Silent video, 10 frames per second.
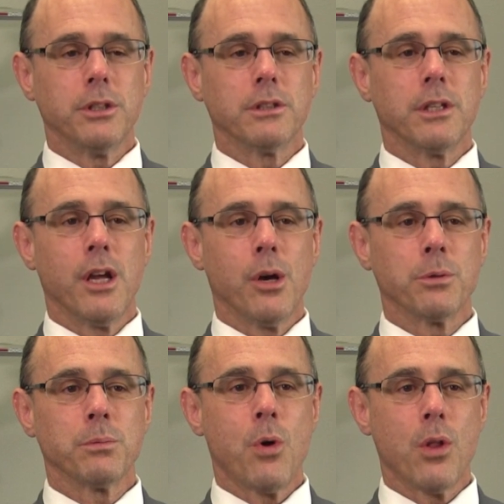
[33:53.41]
is to
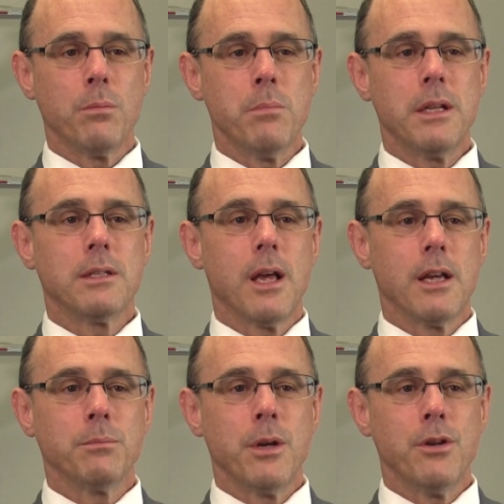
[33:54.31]
help small and
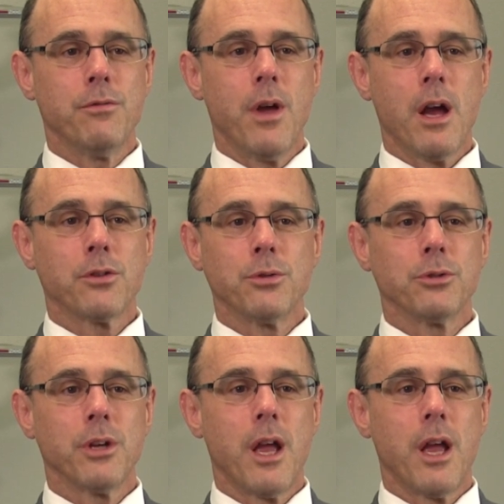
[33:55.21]
mid-sized manufacturers